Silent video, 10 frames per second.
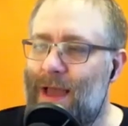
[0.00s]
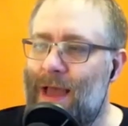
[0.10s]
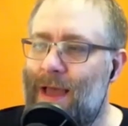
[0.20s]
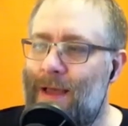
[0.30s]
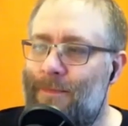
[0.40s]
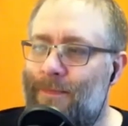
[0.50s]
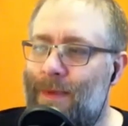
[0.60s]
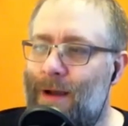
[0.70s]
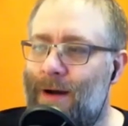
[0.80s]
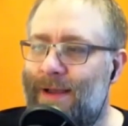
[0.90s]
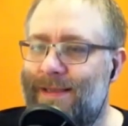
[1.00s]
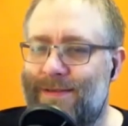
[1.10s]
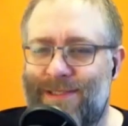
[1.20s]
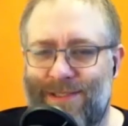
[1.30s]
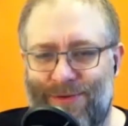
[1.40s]
I
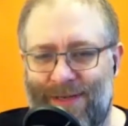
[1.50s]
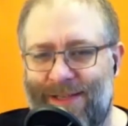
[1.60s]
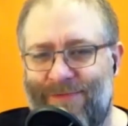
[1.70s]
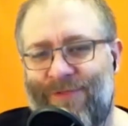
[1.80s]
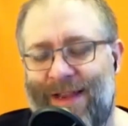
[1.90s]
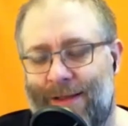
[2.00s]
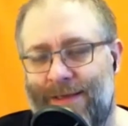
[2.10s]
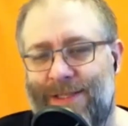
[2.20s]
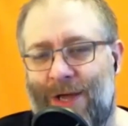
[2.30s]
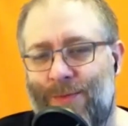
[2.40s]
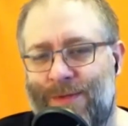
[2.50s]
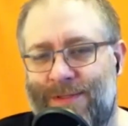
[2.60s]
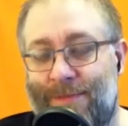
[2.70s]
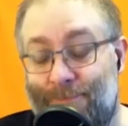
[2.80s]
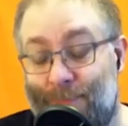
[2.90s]
suddenly realized I
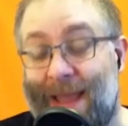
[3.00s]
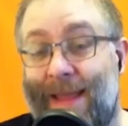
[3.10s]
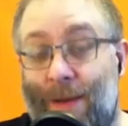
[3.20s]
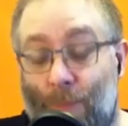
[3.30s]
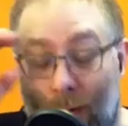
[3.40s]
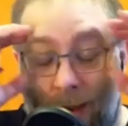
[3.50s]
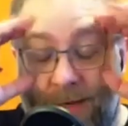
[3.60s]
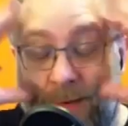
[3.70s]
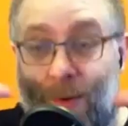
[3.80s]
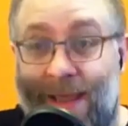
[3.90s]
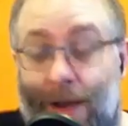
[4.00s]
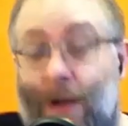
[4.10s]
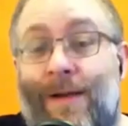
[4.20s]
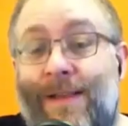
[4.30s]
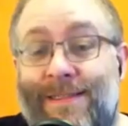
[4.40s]
was bang wide awake,
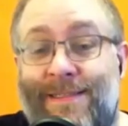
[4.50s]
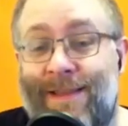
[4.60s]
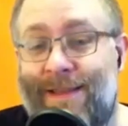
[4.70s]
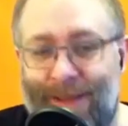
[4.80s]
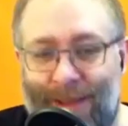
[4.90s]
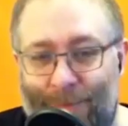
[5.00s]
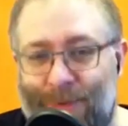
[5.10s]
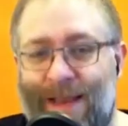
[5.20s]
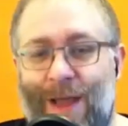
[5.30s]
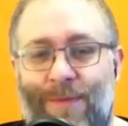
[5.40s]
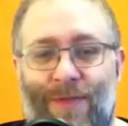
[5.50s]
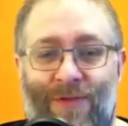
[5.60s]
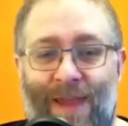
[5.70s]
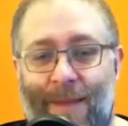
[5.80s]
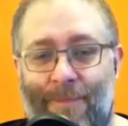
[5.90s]
eyes completely open at
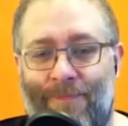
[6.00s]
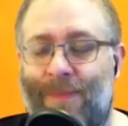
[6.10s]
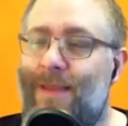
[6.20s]
3 a.m.